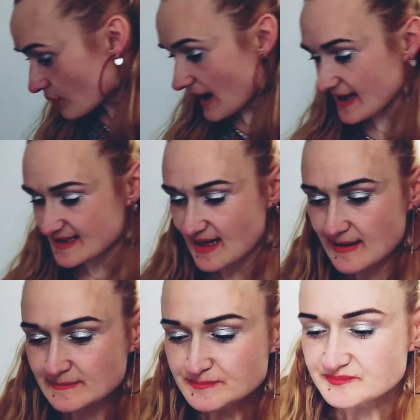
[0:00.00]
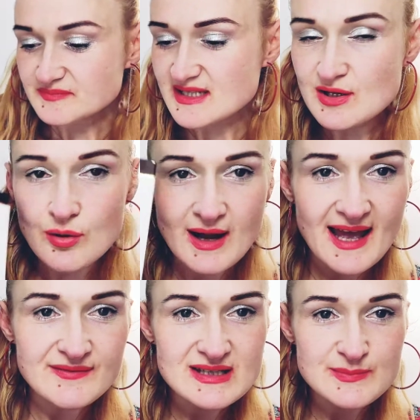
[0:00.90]
guys. So I
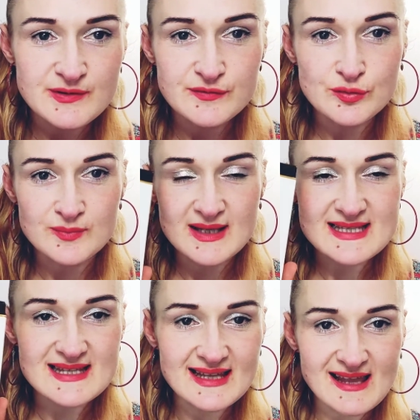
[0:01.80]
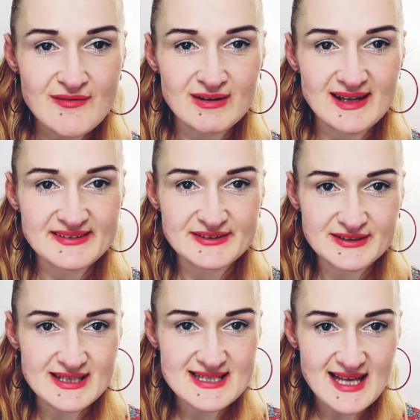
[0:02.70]
have this perfume. It's LATTAFA
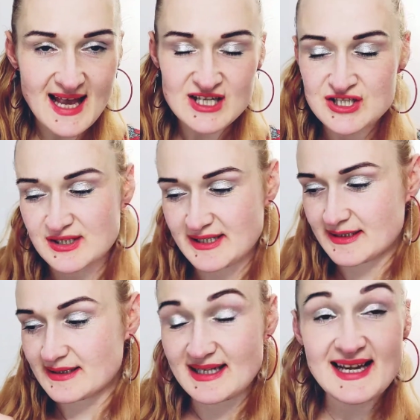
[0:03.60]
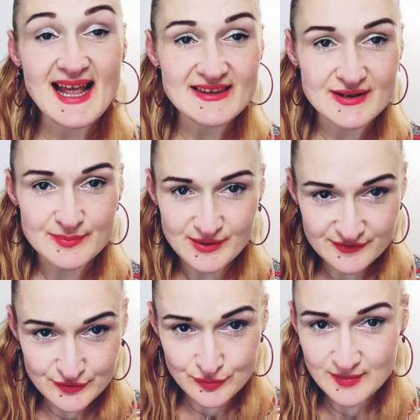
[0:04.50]
leather. It's actually a leather
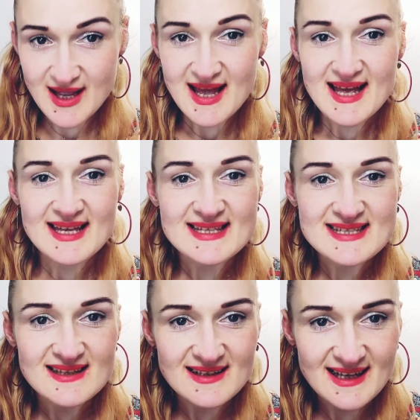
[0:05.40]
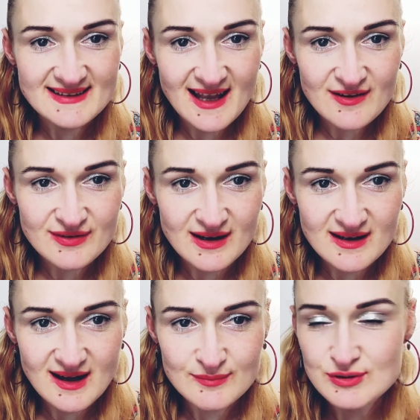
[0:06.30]
perfume. It's LATTAFA.
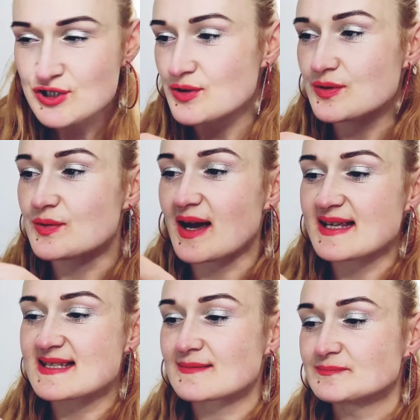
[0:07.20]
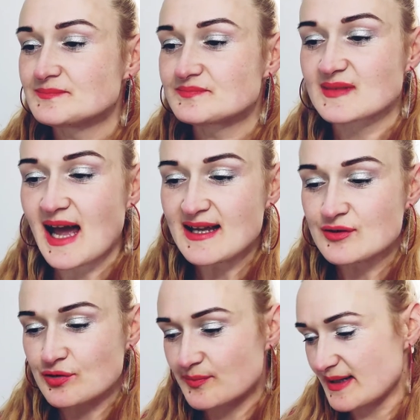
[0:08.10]
I will show you guys. I
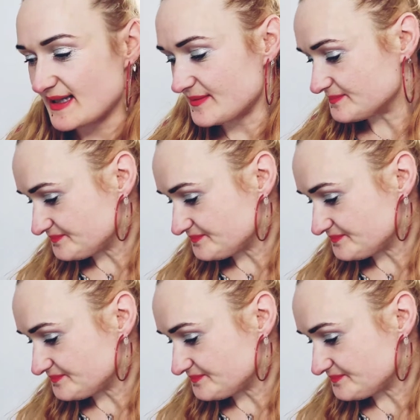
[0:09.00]
normally